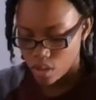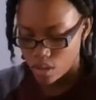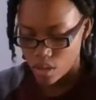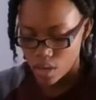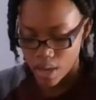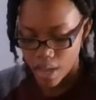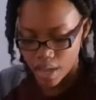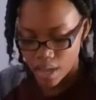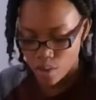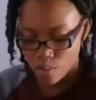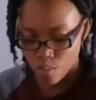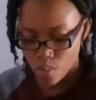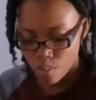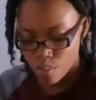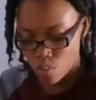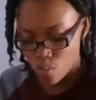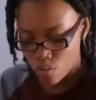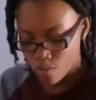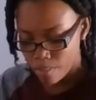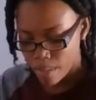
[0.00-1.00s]
And I can
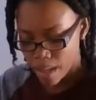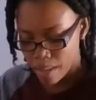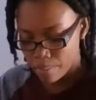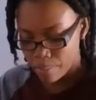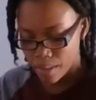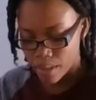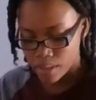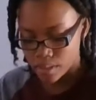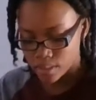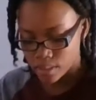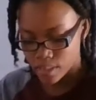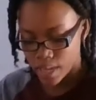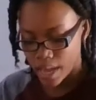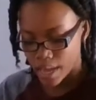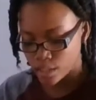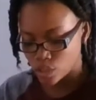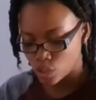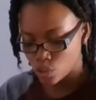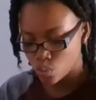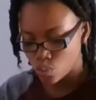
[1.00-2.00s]
remove my pins
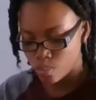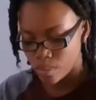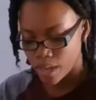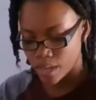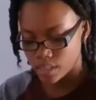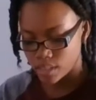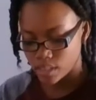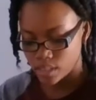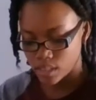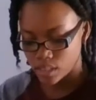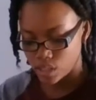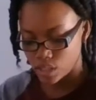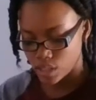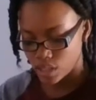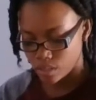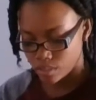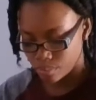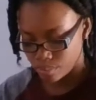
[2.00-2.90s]
and do my stitching.